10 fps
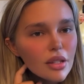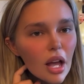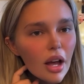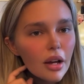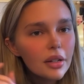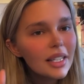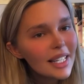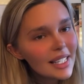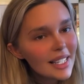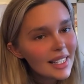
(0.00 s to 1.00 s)
So
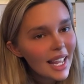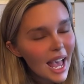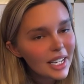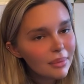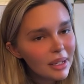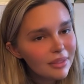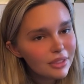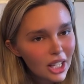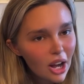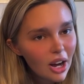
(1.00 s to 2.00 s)
this is the end of my
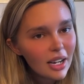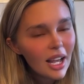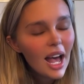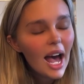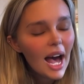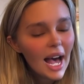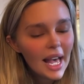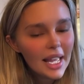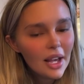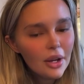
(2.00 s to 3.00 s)
vlog.
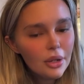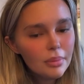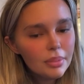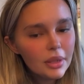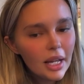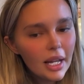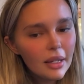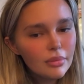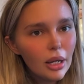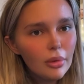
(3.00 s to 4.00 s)
I hope,
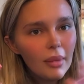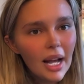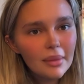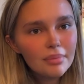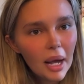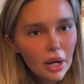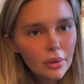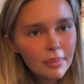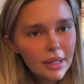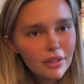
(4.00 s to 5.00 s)
well, my
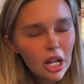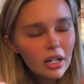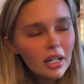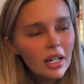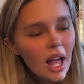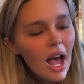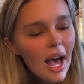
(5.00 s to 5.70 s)
pack with me vlog.